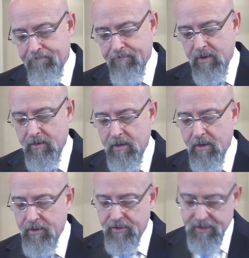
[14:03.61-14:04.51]
You, you know,
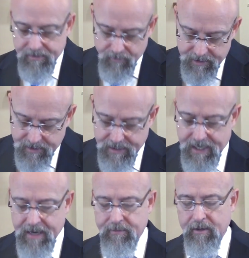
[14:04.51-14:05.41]
you just recently
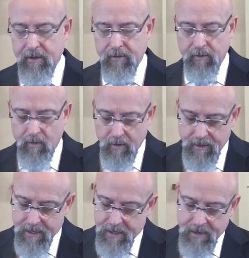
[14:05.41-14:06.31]
came to know the
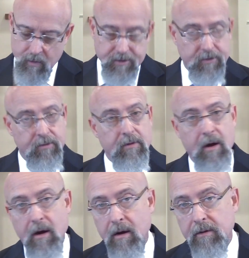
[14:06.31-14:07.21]
Lord. was it too
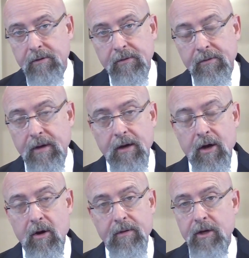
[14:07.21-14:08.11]
long
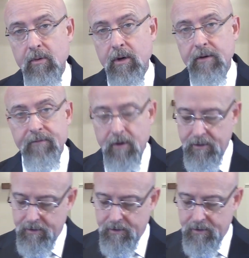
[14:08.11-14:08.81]
ago that you were converted to